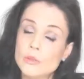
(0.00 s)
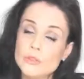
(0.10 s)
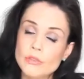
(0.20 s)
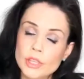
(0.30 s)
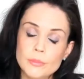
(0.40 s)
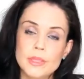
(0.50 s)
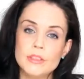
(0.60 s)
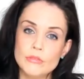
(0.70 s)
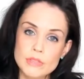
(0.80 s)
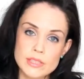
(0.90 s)
I was
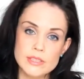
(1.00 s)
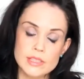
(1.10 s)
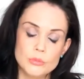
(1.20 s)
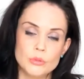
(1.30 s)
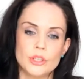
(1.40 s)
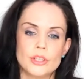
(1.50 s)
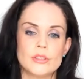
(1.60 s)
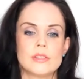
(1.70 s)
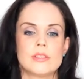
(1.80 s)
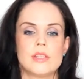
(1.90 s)
recommended Reseed
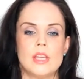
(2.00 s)
products.